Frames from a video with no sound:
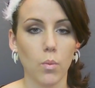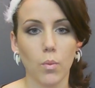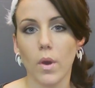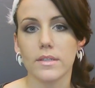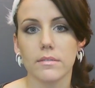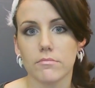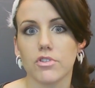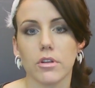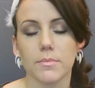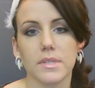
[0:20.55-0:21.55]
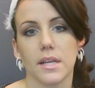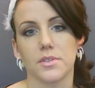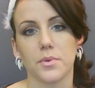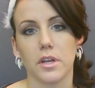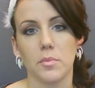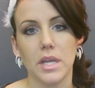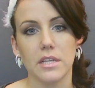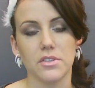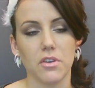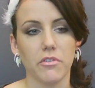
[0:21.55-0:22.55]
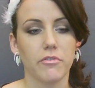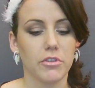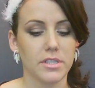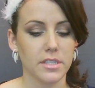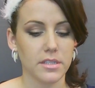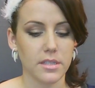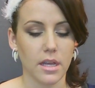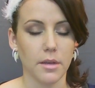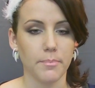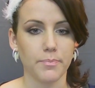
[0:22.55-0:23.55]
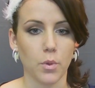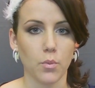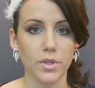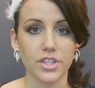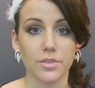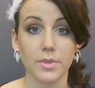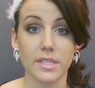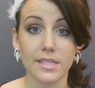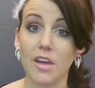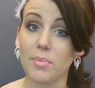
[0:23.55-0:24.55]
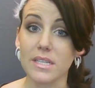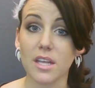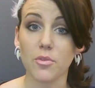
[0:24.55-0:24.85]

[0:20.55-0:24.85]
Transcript: what circumstance we're going to be in. So for instance, we just went to South by